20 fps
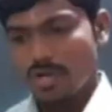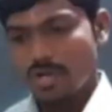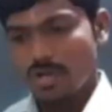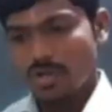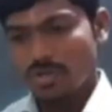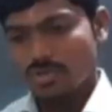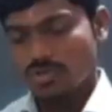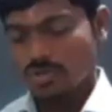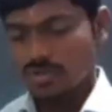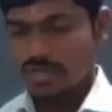
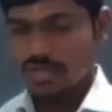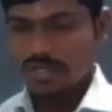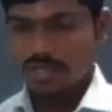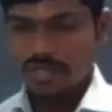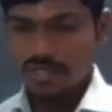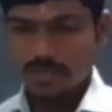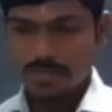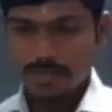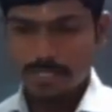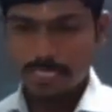So
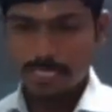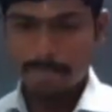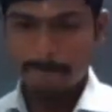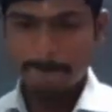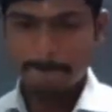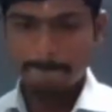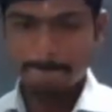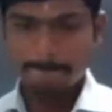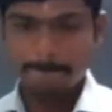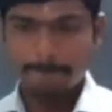here,
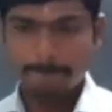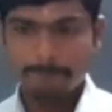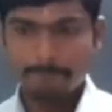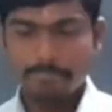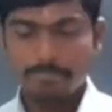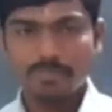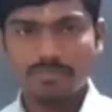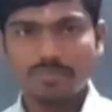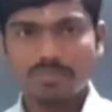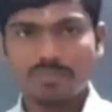
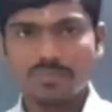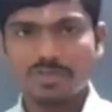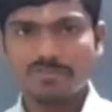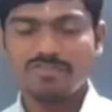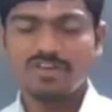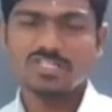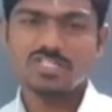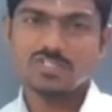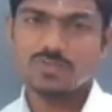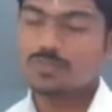the
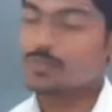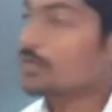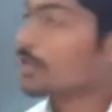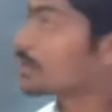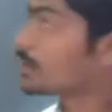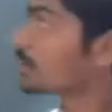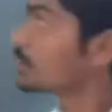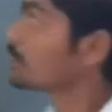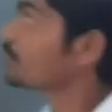first point,